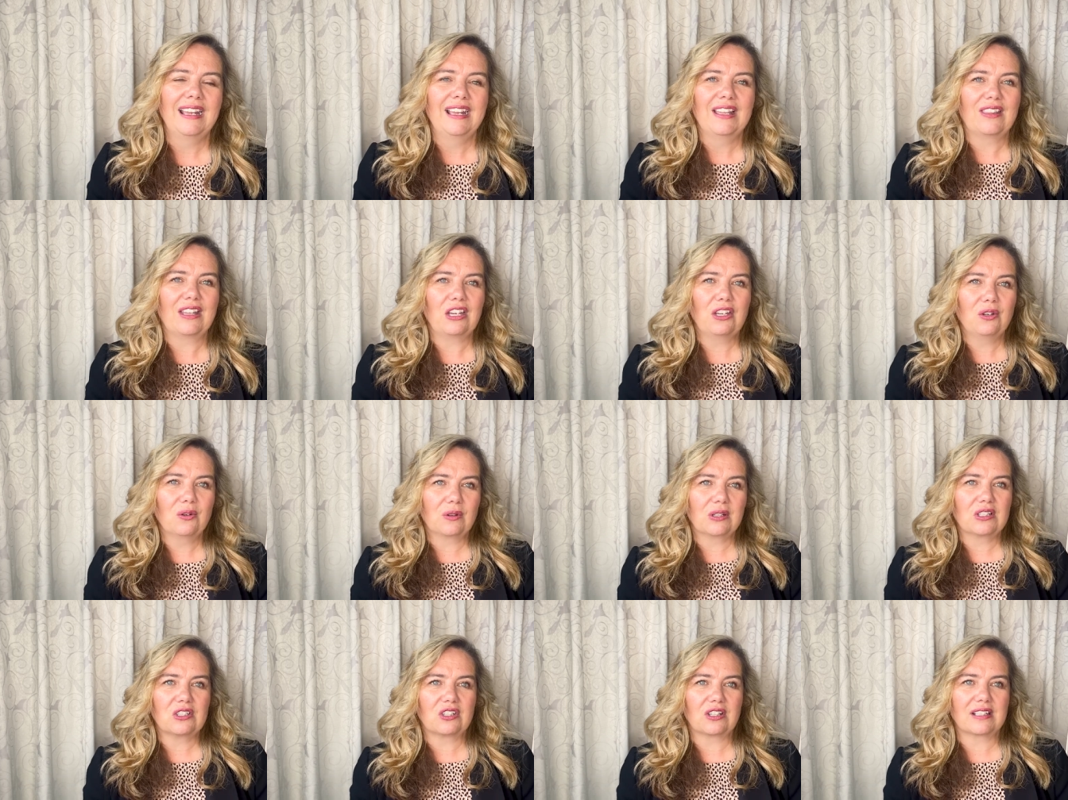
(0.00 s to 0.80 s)
that you
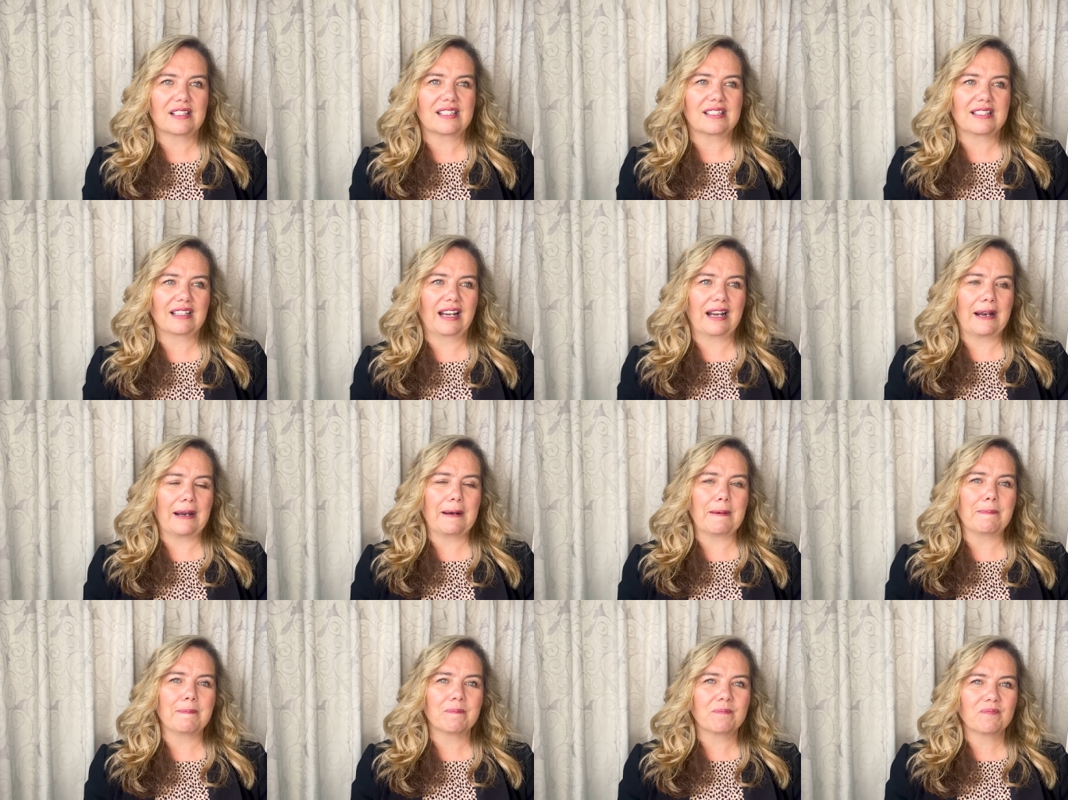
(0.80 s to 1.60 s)
can just
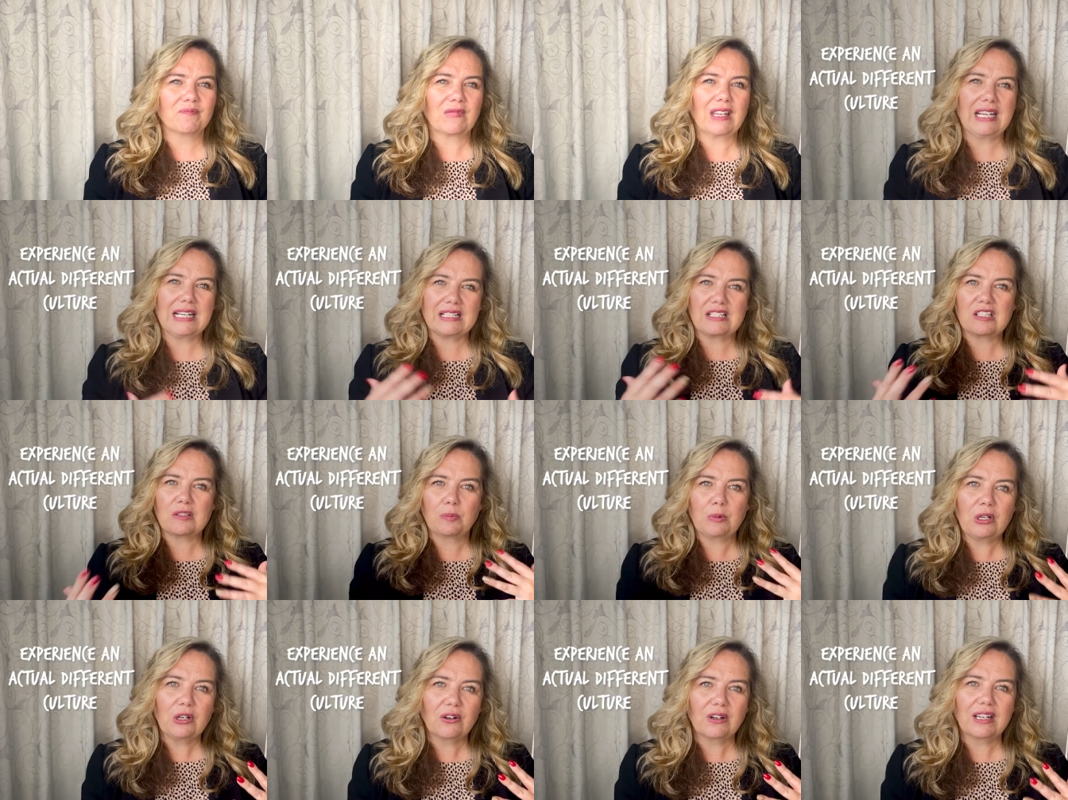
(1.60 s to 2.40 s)
um,
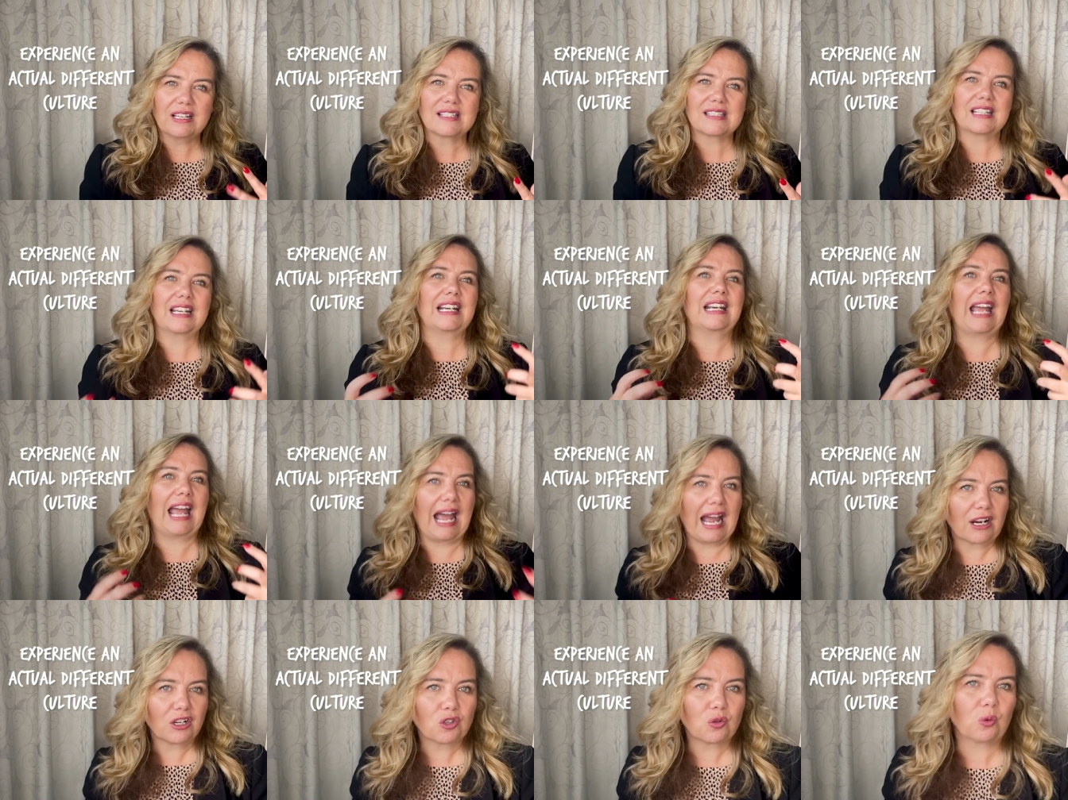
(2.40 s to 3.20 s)
experience an
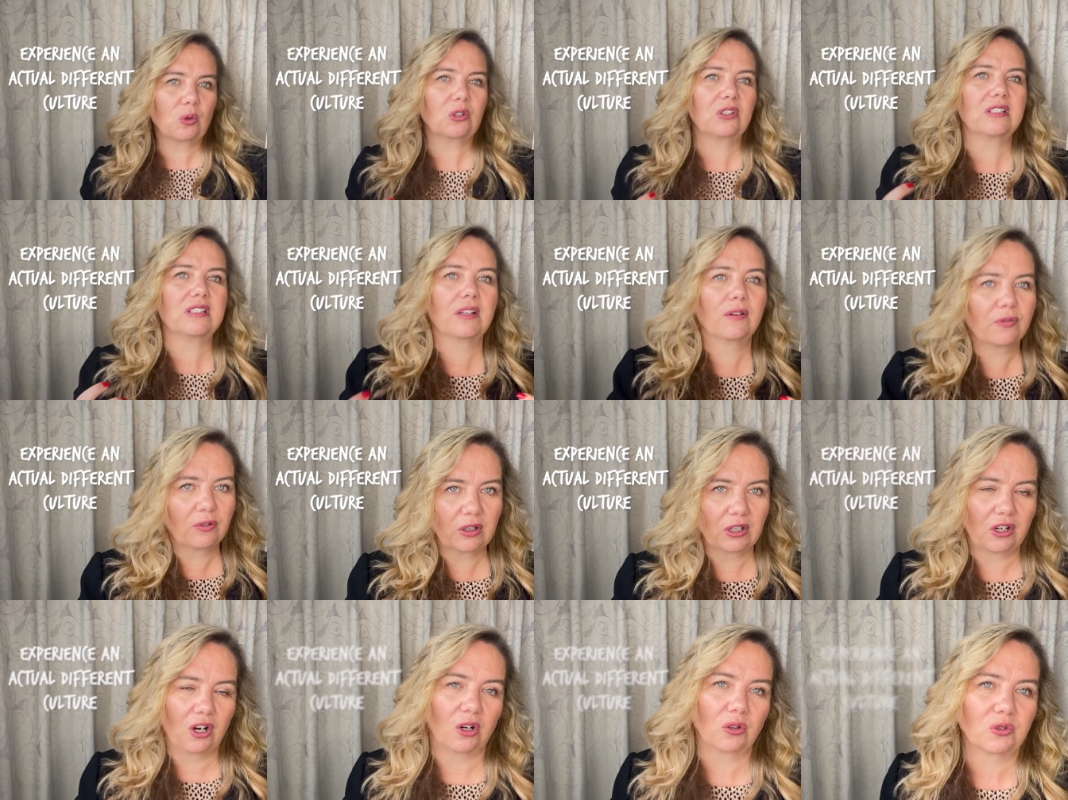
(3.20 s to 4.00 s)
actual
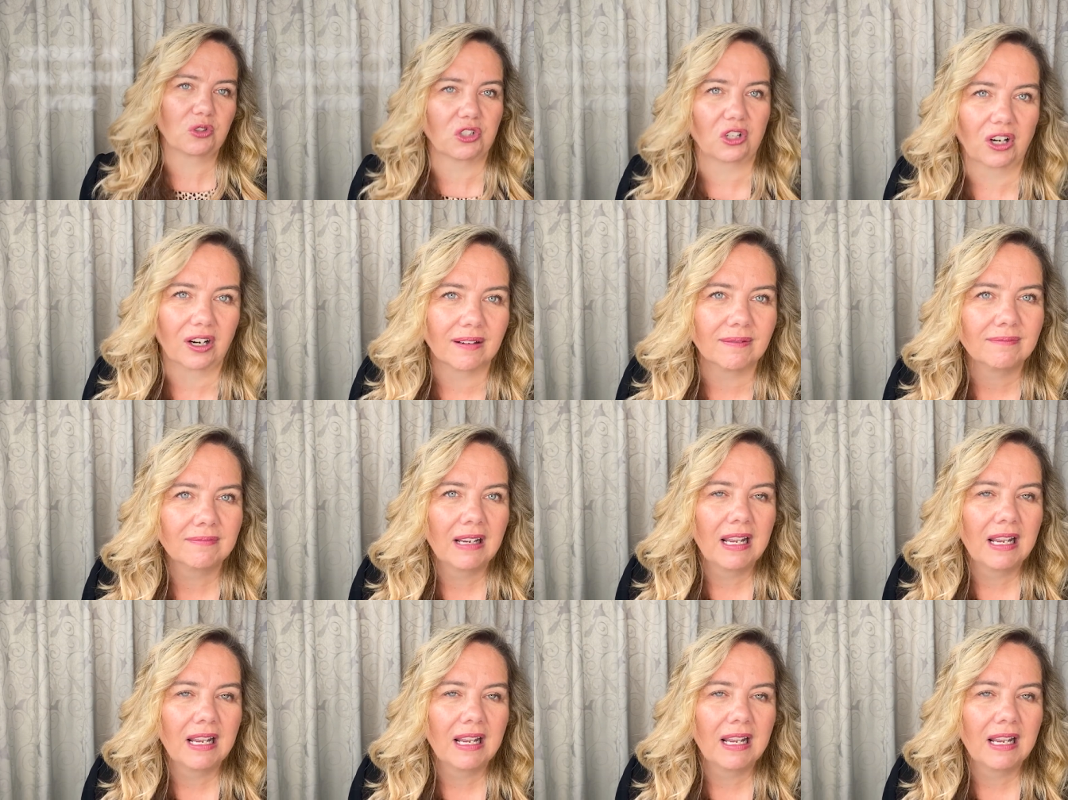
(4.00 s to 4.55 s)
different culture